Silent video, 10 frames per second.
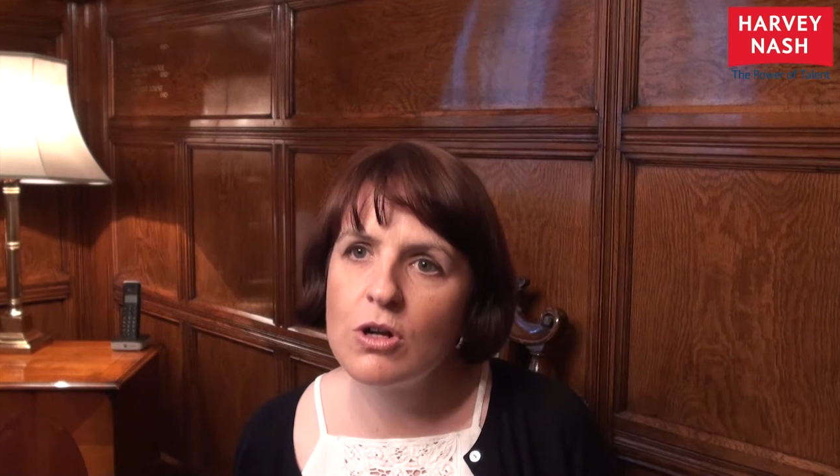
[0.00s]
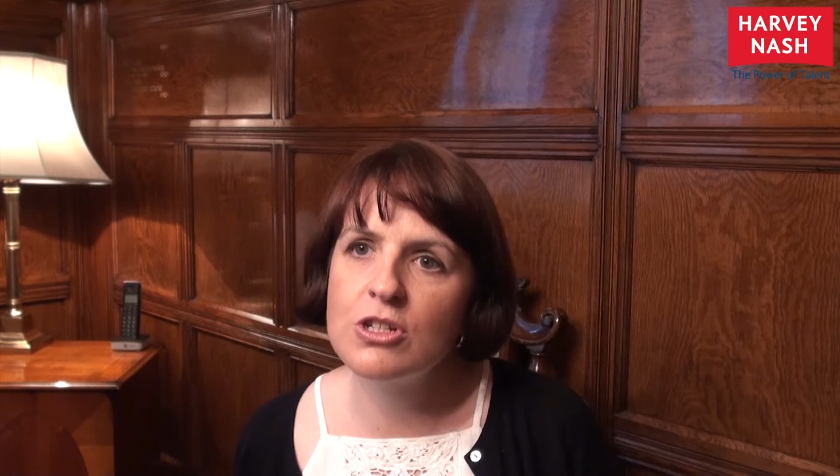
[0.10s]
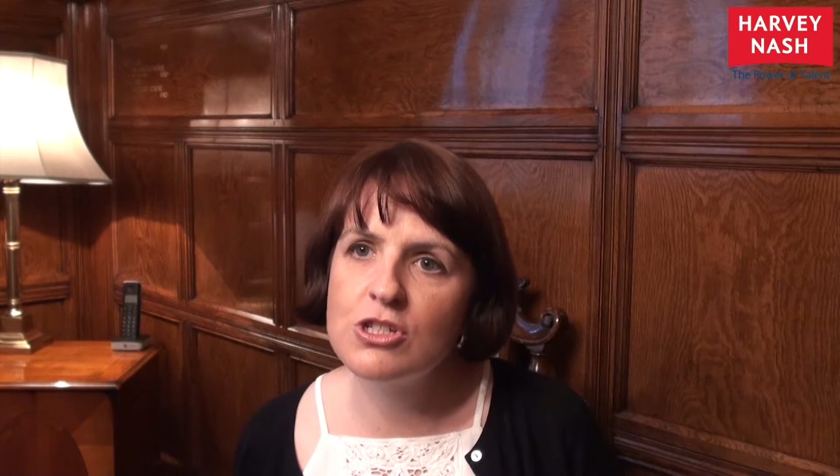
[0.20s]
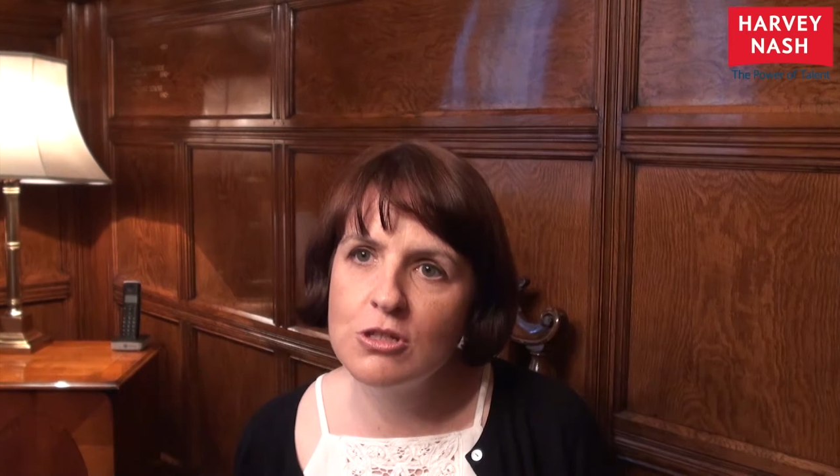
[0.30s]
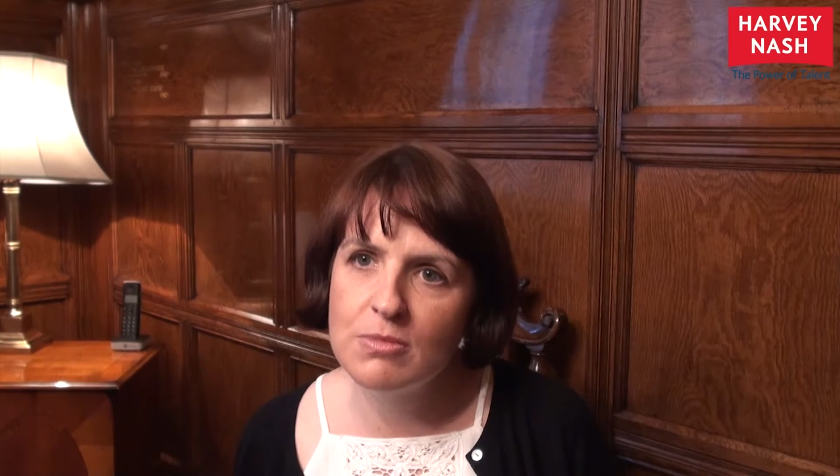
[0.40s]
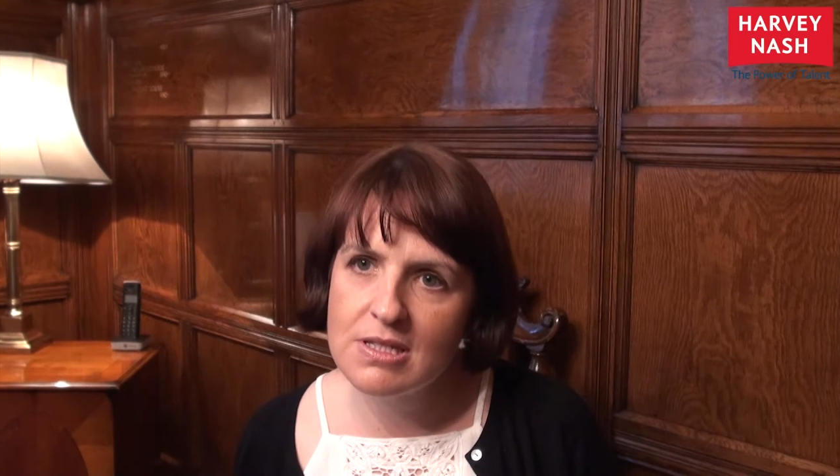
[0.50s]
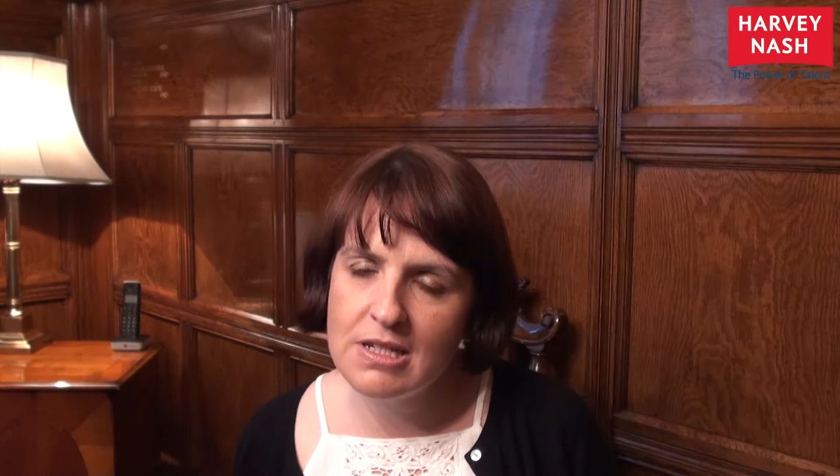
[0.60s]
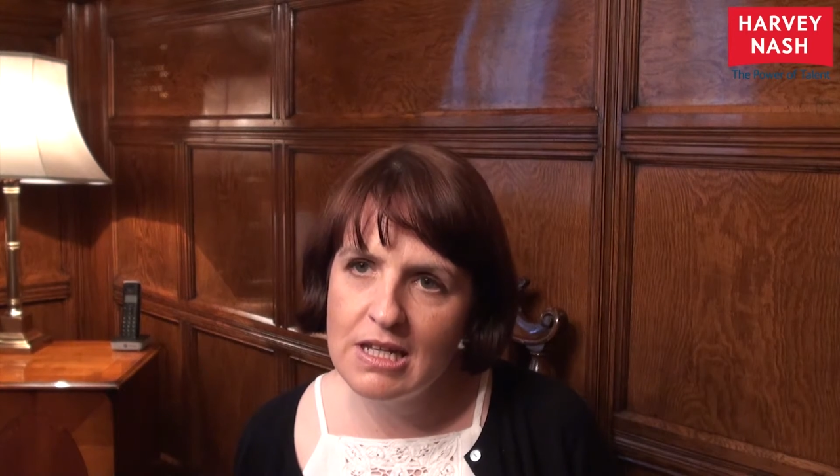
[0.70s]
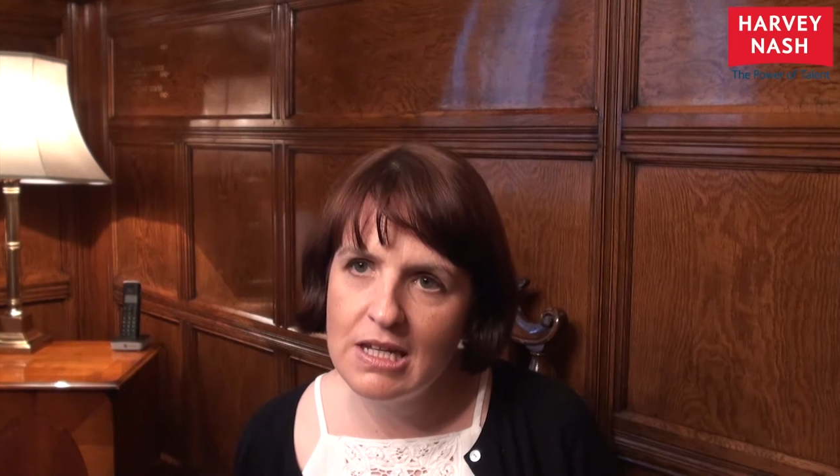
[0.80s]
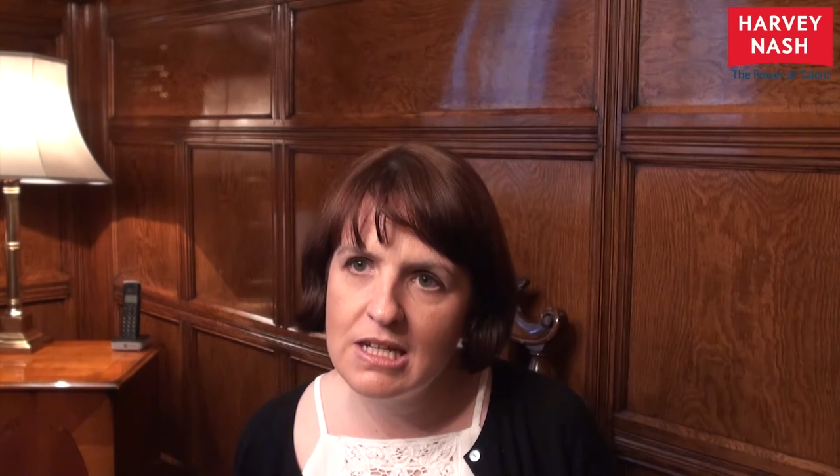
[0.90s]
what consumers
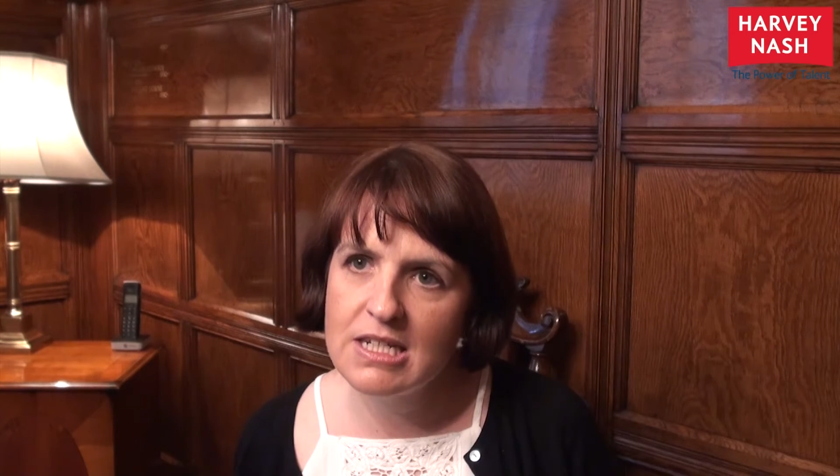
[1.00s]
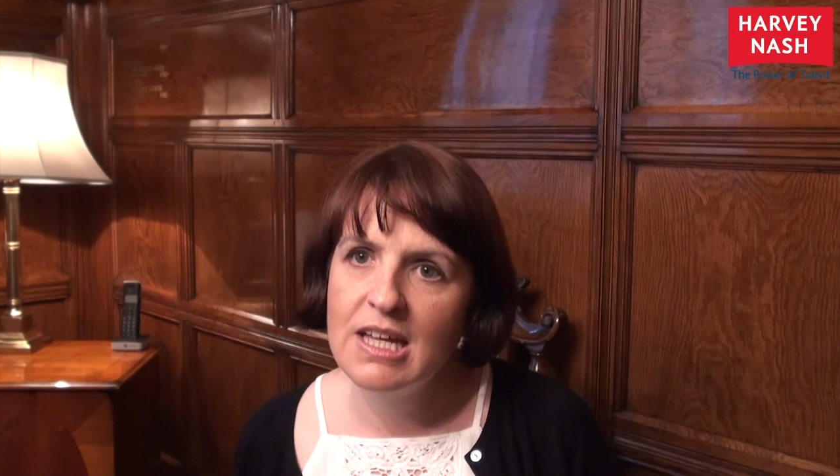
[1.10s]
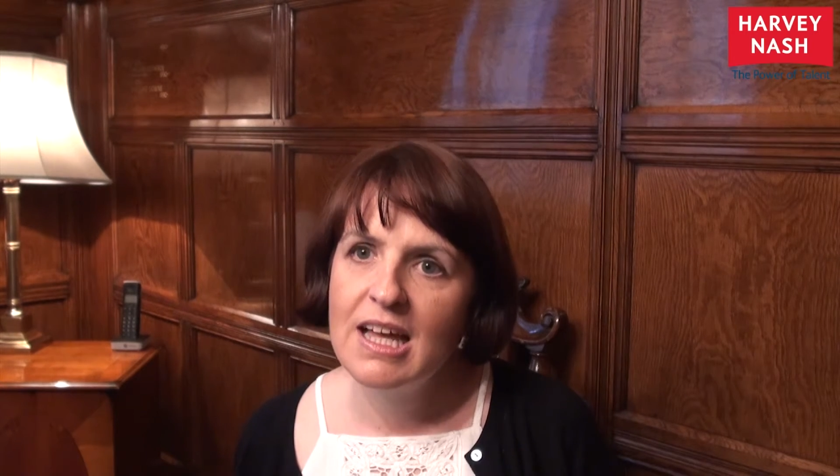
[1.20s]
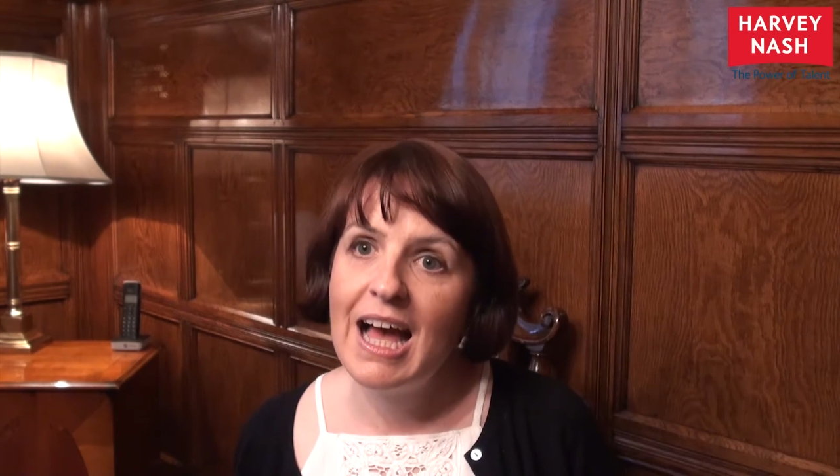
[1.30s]
need,